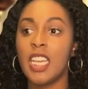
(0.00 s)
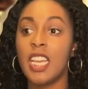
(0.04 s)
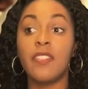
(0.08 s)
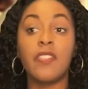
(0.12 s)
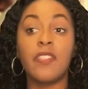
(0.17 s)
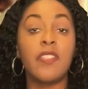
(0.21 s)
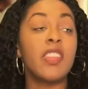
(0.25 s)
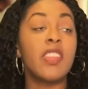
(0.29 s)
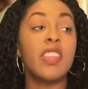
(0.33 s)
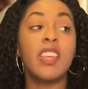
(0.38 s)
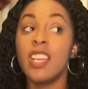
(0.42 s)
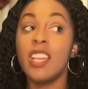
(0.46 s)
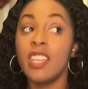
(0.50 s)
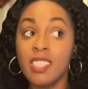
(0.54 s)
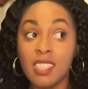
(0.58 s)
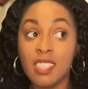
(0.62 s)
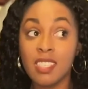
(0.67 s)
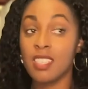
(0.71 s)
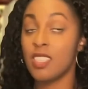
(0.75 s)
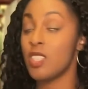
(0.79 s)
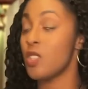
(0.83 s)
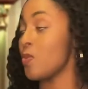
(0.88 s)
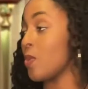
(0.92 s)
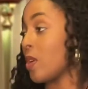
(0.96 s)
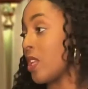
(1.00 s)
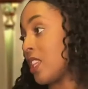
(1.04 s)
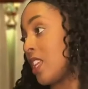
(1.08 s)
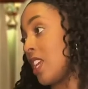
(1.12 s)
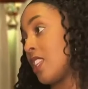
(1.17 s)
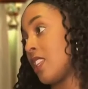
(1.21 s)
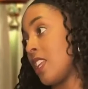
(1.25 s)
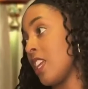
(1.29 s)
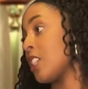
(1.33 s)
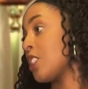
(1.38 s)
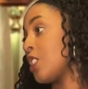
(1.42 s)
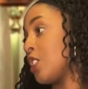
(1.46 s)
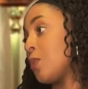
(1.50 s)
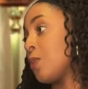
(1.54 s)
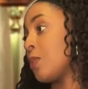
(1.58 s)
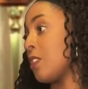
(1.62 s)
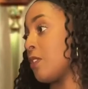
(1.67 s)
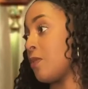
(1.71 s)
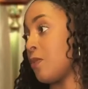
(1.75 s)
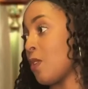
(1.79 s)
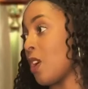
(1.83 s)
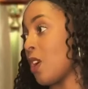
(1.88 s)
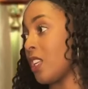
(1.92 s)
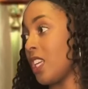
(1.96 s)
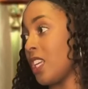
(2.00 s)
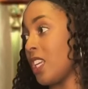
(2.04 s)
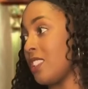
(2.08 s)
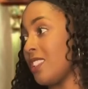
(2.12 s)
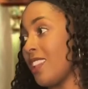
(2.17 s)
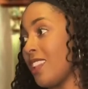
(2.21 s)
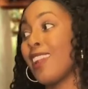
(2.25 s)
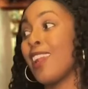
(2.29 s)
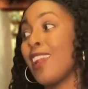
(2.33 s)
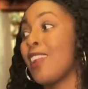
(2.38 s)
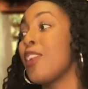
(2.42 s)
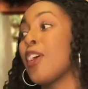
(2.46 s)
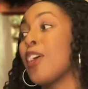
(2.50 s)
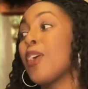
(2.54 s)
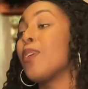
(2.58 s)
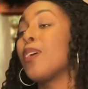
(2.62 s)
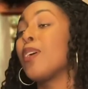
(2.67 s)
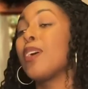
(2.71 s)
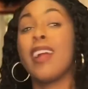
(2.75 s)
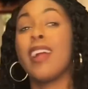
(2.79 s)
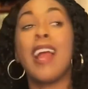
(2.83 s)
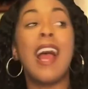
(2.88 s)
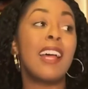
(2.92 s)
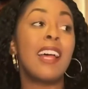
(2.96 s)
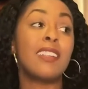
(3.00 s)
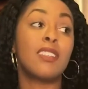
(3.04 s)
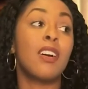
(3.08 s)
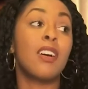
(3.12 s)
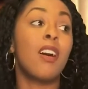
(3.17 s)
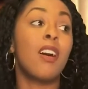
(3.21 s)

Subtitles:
If this is what they think she would have wanted, they didn't know her at